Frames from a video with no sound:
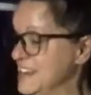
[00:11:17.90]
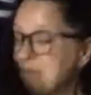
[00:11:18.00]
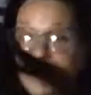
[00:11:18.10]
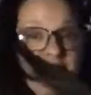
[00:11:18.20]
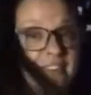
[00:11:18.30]

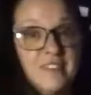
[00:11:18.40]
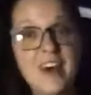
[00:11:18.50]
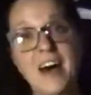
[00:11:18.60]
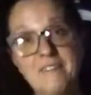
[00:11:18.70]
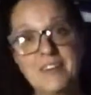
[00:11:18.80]
Because
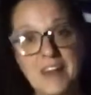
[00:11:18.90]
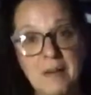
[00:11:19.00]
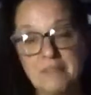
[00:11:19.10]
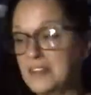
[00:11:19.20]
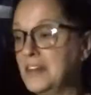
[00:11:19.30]
I've
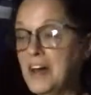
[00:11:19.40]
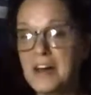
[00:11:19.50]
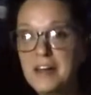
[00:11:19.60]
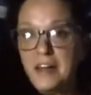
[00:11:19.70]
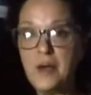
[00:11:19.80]
adapted.
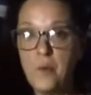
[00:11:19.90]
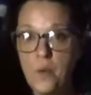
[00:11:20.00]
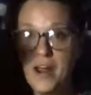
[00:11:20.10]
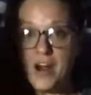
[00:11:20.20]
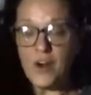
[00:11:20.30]
I
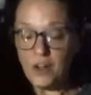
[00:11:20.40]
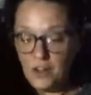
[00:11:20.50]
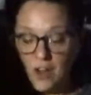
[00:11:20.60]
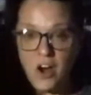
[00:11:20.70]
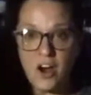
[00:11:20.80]
wear
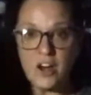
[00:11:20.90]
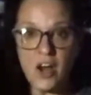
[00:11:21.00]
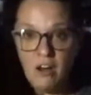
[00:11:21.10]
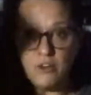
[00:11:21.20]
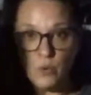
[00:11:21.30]

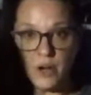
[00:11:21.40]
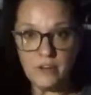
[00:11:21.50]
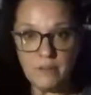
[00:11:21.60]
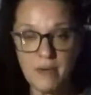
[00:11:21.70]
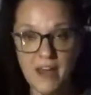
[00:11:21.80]
long underwear
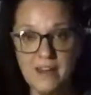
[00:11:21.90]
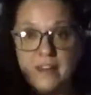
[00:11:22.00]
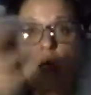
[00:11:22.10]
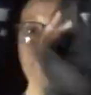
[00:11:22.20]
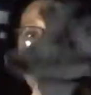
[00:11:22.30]
to
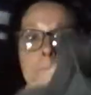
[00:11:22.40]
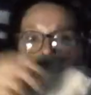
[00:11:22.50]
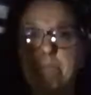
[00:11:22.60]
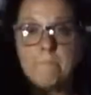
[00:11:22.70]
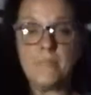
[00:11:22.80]
bed.
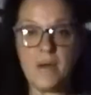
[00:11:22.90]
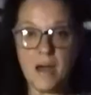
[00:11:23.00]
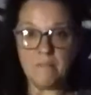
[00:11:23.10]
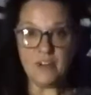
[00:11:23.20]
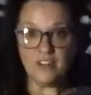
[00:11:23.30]

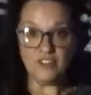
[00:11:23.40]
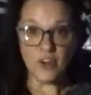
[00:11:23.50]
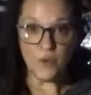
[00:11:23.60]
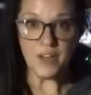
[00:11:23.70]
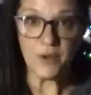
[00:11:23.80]
I'm gonna
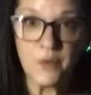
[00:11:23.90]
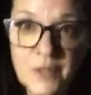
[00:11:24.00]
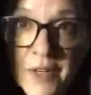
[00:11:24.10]
show you.